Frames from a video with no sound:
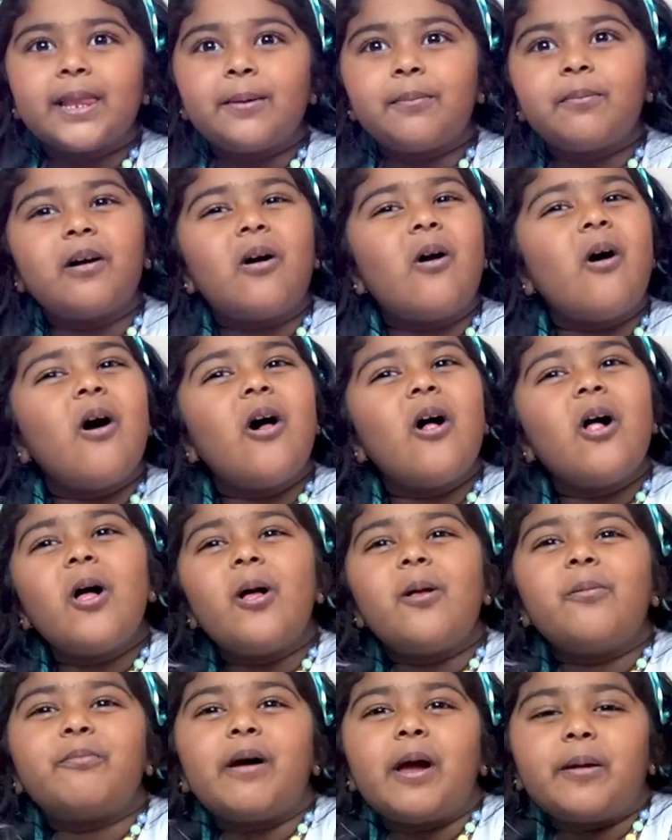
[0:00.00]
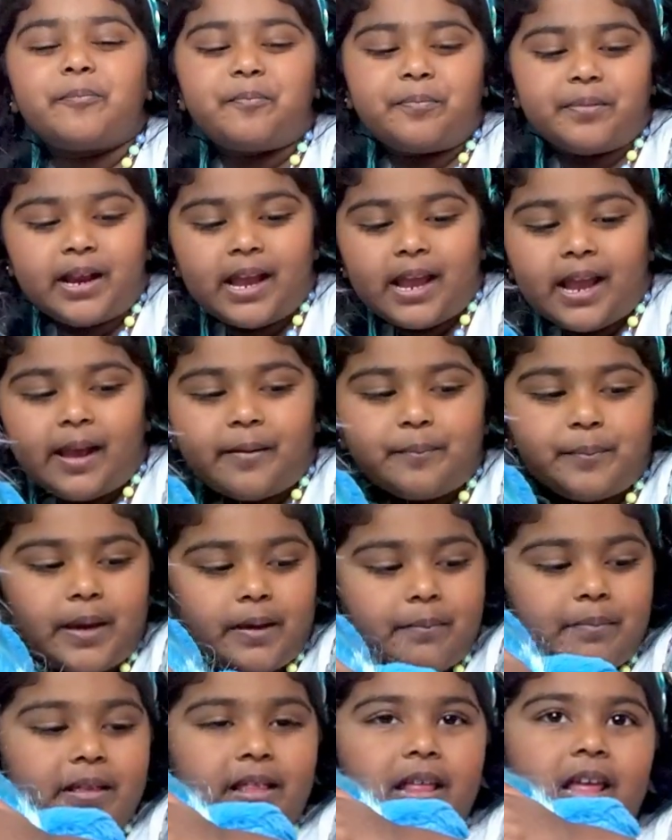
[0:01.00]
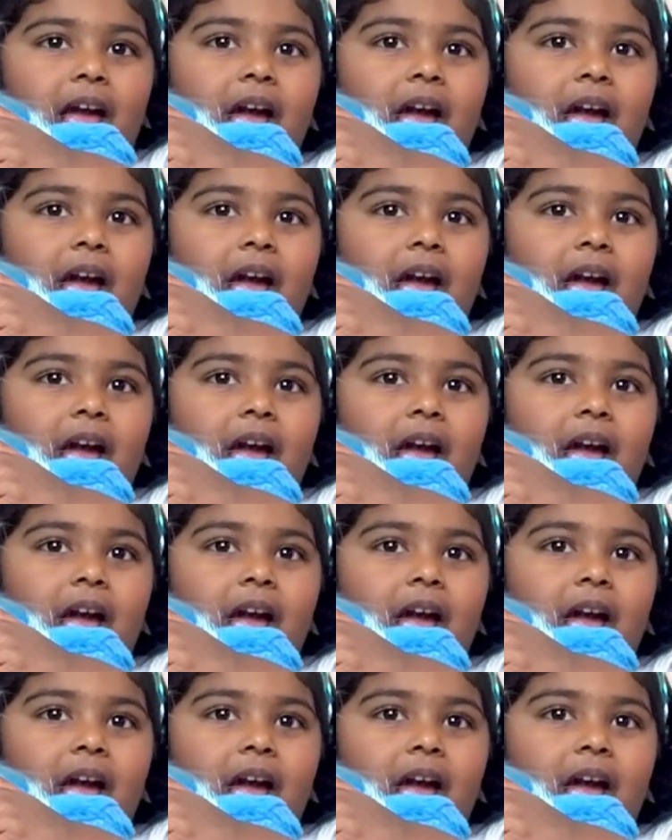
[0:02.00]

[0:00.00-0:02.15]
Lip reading: save all my baby